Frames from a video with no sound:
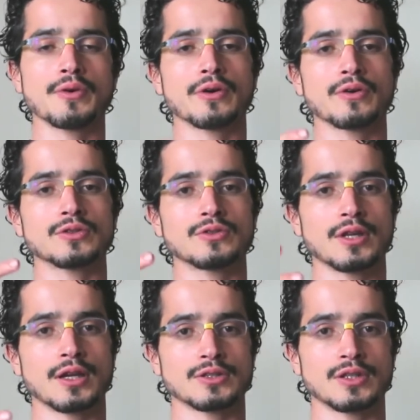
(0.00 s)
you're going to
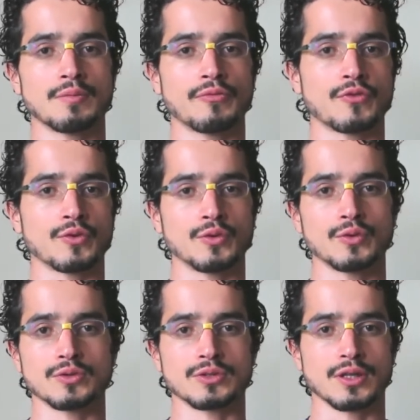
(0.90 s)
take some
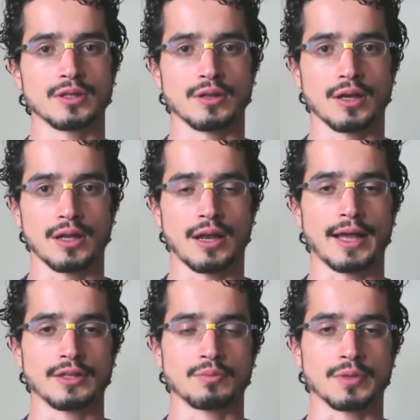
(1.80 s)
fruits and a
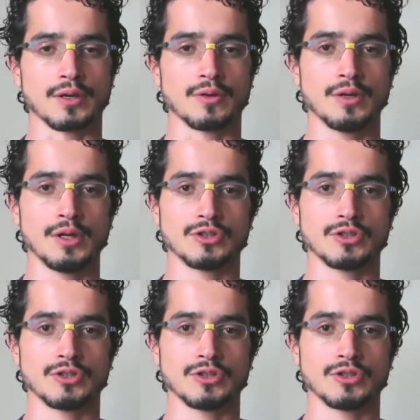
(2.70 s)
light meal